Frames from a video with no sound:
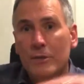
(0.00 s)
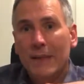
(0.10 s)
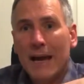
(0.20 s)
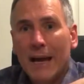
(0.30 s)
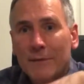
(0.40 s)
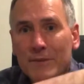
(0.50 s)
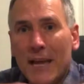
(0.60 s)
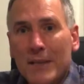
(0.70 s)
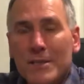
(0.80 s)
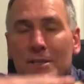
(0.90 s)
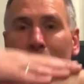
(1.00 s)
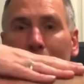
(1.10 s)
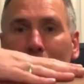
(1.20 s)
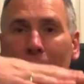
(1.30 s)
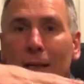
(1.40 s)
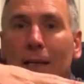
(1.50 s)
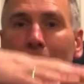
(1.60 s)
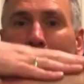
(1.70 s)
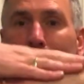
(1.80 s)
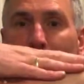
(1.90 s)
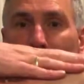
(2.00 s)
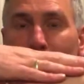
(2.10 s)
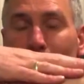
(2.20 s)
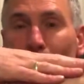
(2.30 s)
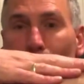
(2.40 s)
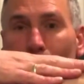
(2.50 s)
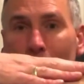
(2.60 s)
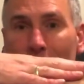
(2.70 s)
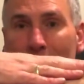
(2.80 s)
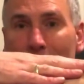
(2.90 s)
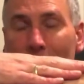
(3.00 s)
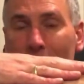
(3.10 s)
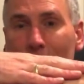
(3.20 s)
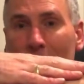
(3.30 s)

And that tends to keep you more level